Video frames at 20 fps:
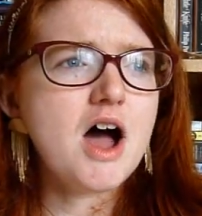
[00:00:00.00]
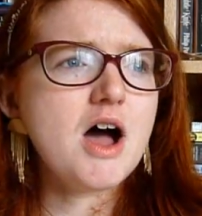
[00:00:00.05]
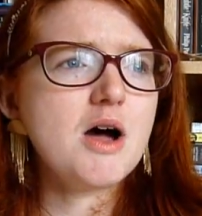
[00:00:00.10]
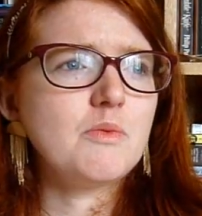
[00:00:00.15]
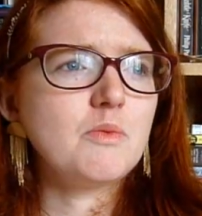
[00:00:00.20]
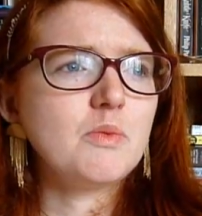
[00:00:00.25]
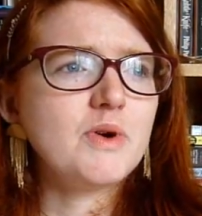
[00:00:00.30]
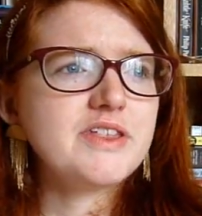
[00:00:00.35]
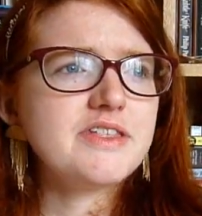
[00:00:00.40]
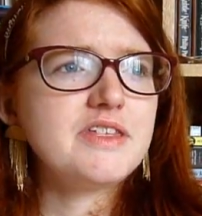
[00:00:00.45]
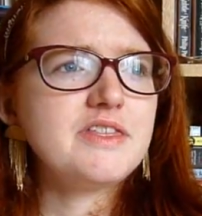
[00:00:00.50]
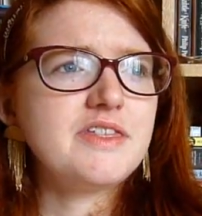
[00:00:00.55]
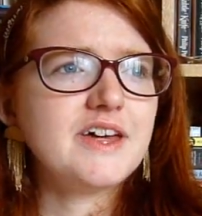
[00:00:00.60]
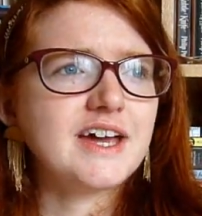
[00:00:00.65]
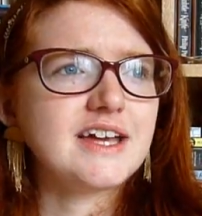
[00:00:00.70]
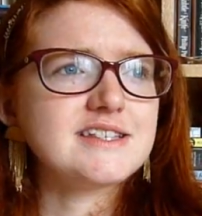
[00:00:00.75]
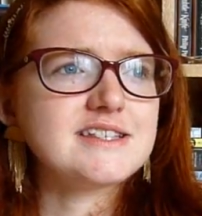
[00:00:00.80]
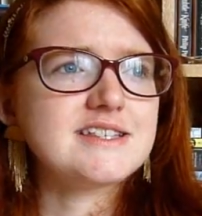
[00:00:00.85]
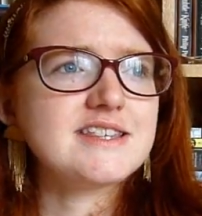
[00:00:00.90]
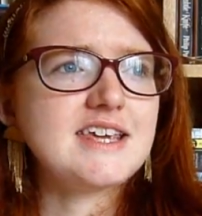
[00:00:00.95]
whether
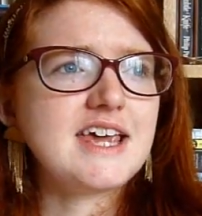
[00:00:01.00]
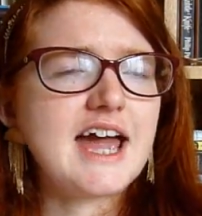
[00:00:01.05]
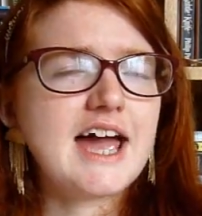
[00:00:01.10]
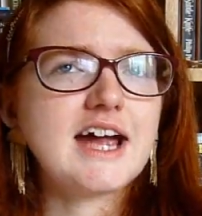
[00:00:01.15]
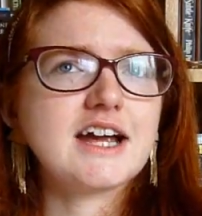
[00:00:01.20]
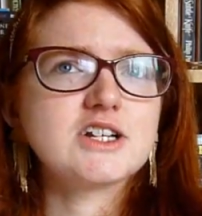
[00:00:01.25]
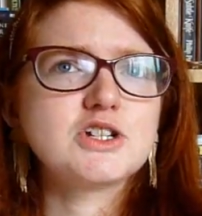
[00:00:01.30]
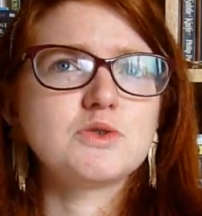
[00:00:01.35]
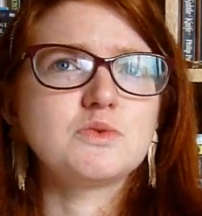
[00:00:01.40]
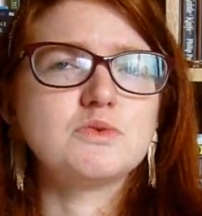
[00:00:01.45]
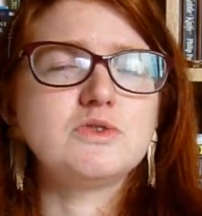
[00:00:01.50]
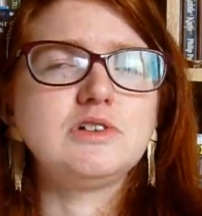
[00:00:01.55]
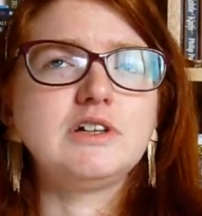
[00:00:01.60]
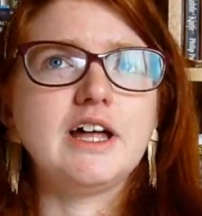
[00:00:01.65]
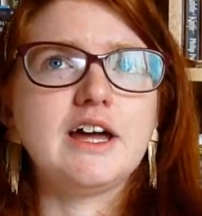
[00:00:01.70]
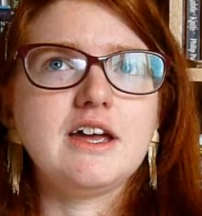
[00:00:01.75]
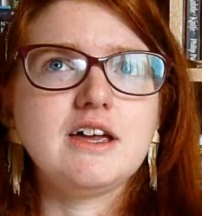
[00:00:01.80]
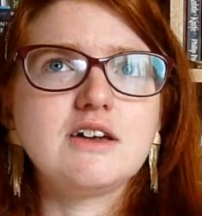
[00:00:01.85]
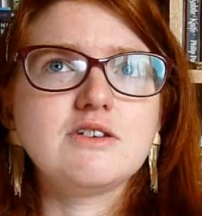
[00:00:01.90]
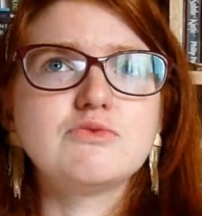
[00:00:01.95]
that's the actual,
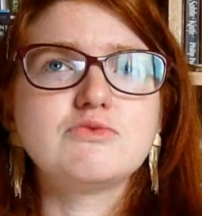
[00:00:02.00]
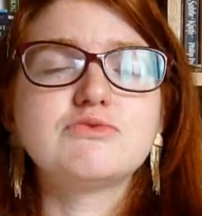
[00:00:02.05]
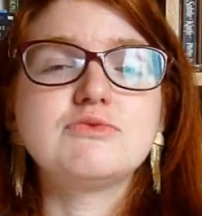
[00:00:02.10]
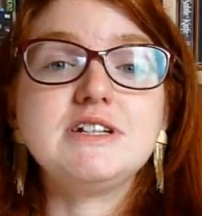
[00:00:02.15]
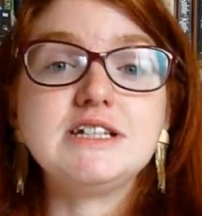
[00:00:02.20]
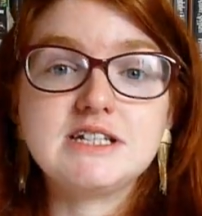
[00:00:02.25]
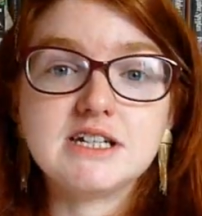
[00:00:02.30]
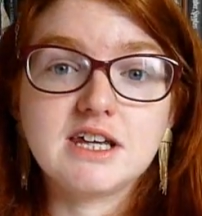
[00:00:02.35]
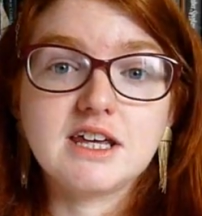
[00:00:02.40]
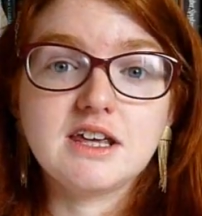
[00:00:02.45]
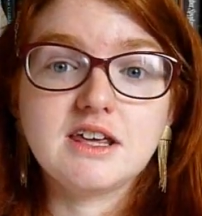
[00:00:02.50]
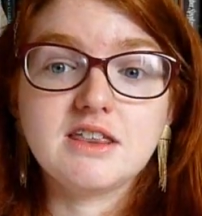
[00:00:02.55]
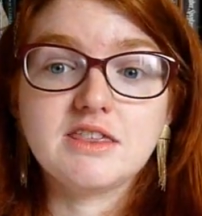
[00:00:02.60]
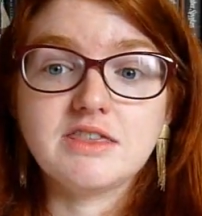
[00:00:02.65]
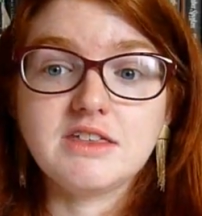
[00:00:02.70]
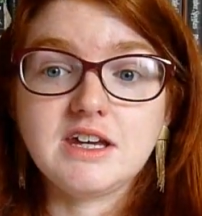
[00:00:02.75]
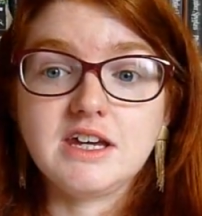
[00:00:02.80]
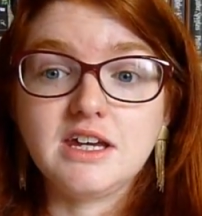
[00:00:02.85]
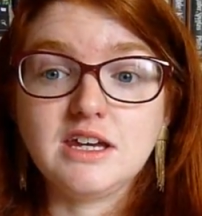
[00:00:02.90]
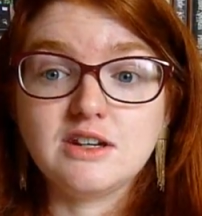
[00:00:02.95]
like, reading
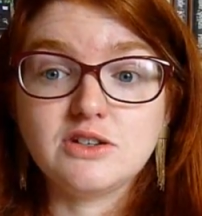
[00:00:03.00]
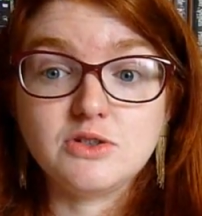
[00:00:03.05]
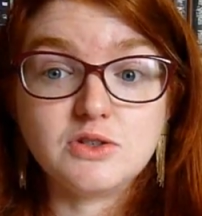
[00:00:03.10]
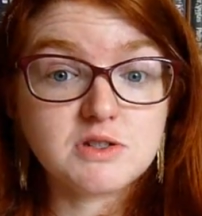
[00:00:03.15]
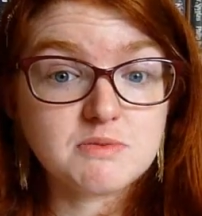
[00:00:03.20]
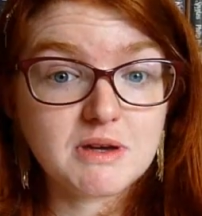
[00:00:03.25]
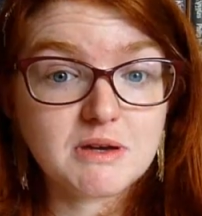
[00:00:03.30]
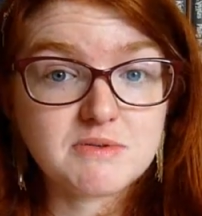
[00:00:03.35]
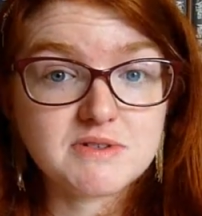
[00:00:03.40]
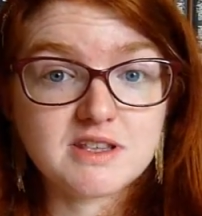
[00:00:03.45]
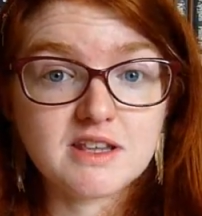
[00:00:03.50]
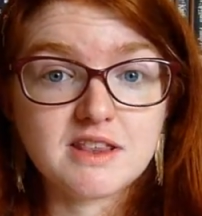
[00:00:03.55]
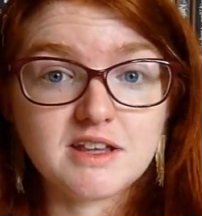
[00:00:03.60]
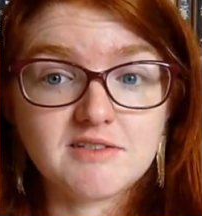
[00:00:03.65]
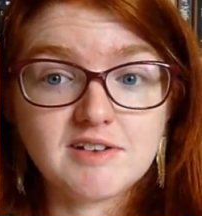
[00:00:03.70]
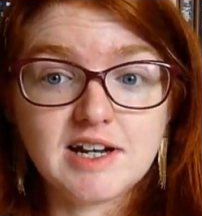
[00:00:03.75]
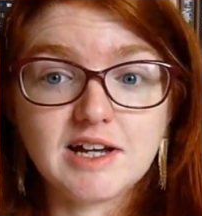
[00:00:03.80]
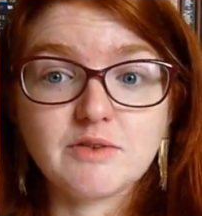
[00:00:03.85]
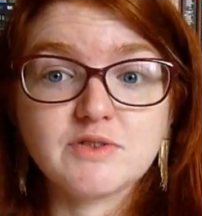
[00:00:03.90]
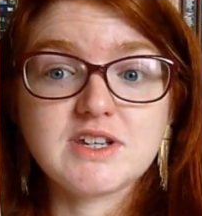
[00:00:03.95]
the newspapers that
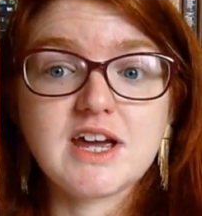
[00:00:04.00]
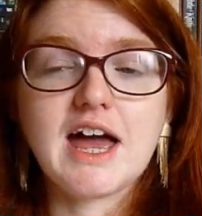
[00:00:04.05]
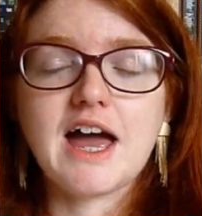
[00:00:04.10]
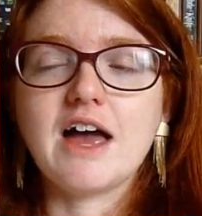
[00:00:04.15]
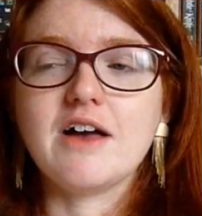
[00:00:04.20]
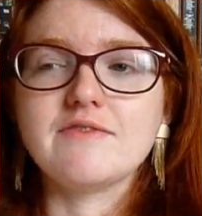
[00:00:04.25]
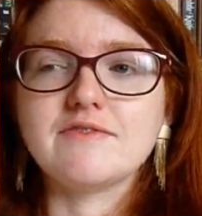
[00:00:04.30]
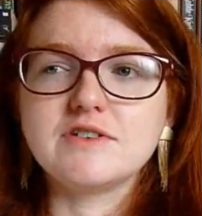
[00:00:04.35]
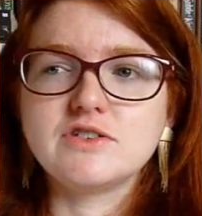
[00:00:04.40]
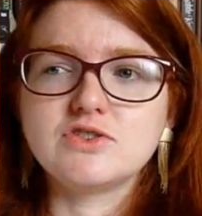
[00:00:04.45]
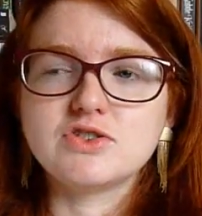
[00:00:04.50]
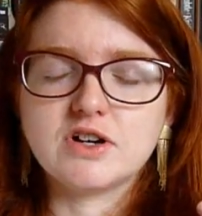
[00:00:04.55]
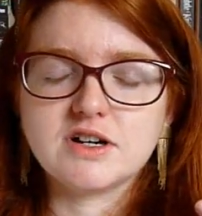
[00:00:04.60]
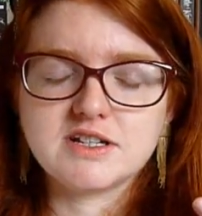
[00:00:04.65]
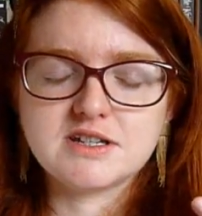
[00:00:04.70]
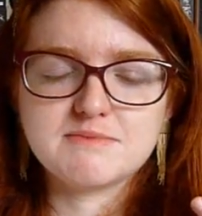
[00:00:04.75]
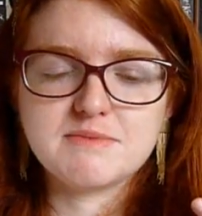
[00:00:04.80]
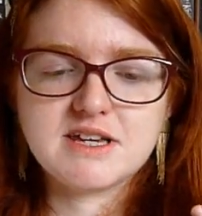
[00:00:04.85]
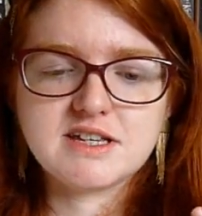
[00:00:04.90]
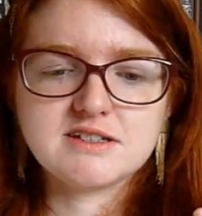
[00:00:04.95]
they're allowed to have and
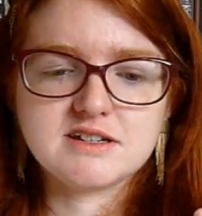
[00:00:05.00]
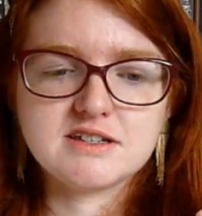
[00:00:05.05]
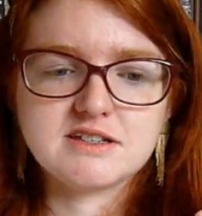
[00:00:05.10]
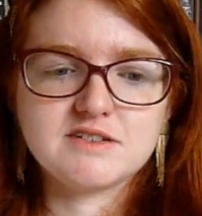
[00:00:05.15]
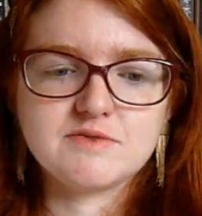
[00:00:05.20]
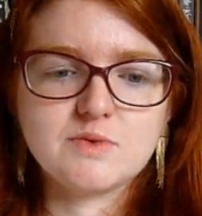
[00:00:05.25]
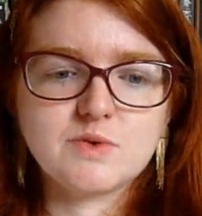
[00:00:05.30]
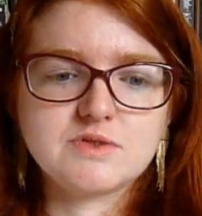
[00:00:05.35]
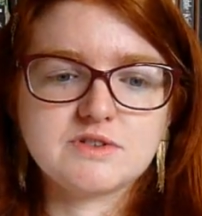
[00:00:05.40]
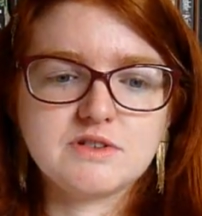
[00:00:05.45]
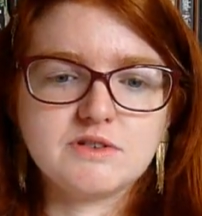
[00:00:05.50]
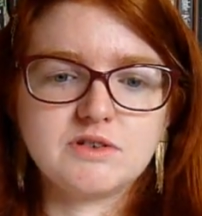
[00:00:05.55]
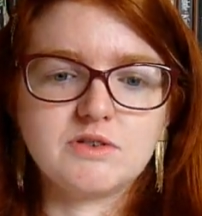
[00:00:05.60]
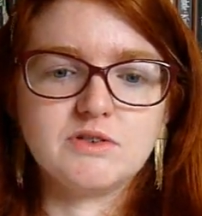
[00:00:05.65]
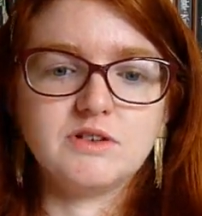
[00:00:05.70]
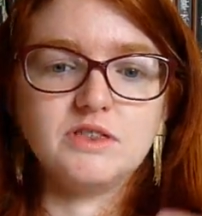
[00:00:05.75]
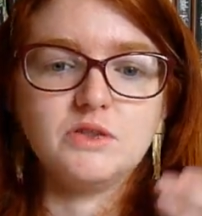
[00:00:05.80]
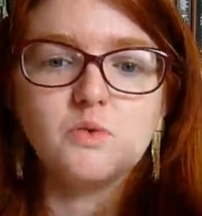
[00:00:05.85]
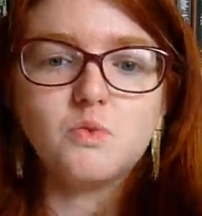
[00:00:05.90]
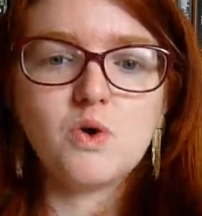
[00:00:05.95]
trying to make sense of what's going
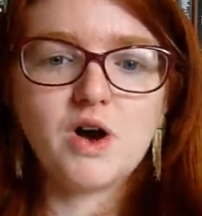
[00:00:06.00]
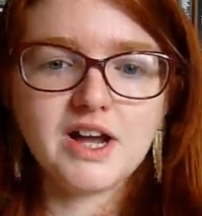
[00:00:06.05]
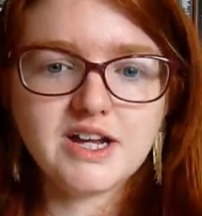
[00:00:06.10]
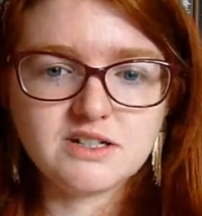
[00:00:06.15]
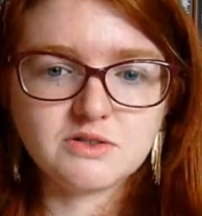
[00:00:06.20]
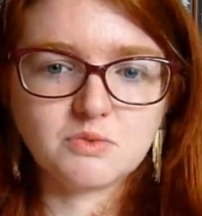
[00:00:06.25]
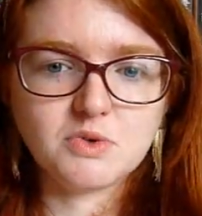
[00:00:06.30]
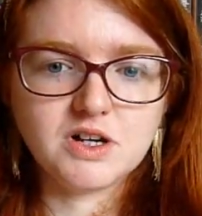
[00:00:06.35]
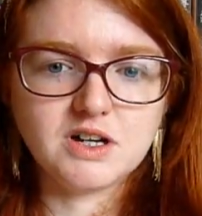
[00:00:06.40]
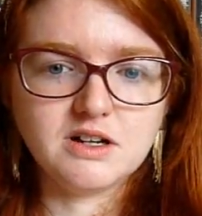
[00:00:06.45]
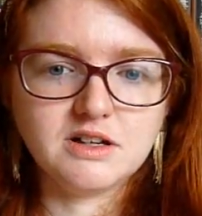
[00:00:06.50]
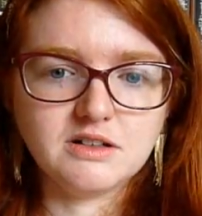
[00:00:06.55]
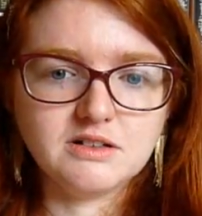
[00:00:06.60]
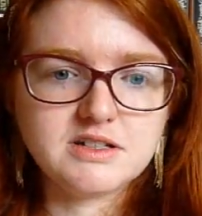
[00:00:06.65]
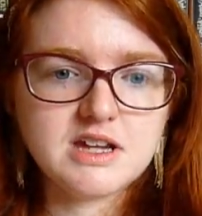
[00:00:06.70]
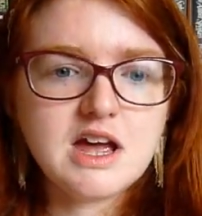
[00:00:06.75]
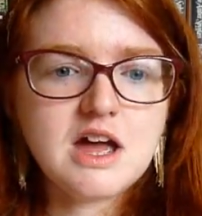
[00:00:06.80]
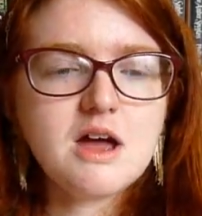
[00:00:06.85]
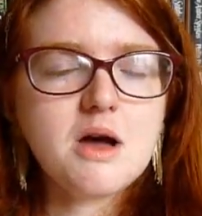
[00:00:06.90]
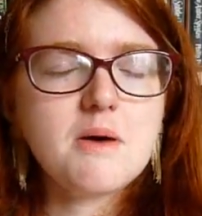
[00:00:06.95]
on in the wider
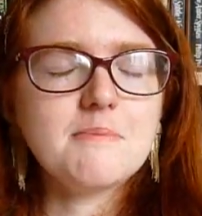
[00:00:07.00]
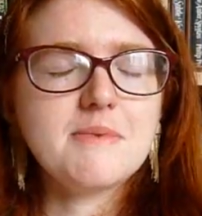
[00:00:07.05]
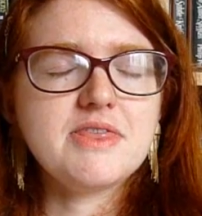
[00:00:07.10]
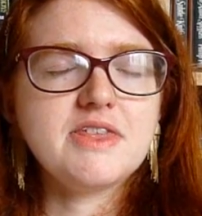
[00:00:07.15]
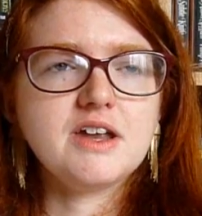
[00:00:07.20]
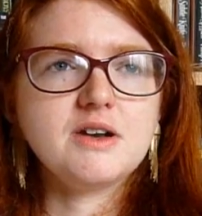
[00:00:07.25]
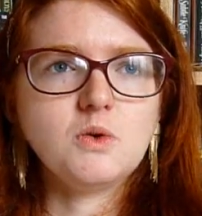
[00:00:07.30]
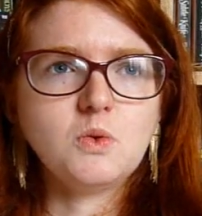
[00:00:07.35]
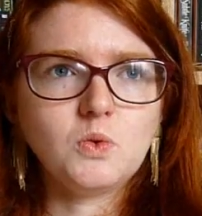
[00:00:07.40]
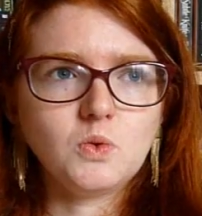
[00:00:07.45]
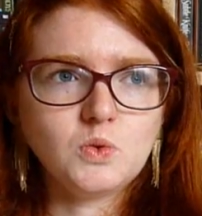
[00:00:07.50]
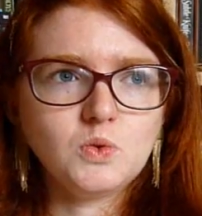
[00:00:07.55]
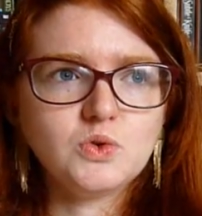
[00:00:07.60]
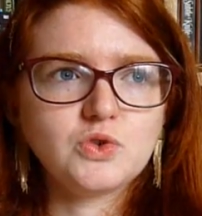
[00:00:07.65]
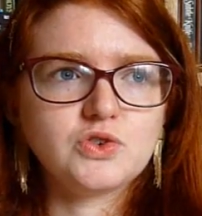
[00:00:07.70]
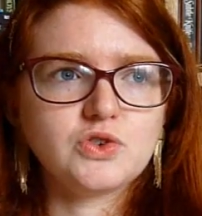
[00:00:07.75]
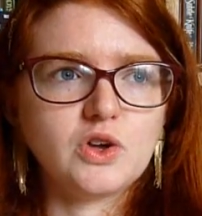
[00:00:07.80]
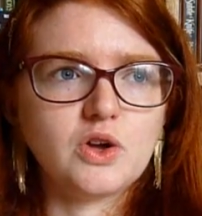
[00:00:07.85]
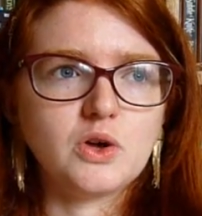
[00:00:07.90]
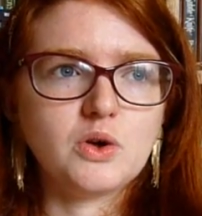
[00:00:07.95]
world, but then
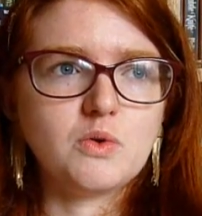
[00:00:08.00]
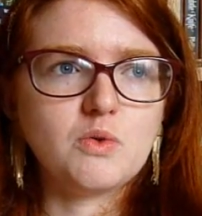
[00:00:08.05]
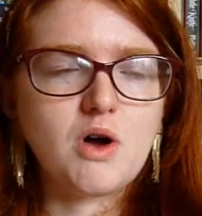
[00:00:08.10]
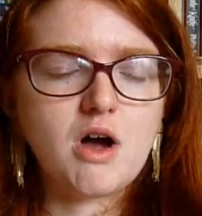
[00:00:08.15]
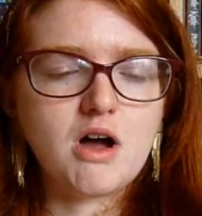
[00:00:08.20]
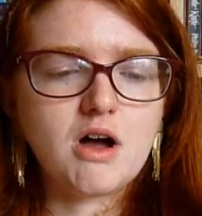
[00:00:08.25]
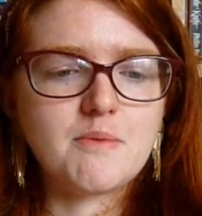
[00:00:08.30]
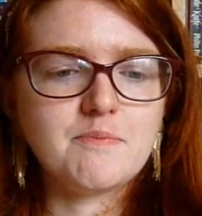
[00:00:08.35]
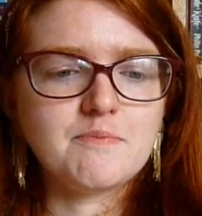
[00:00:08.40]
also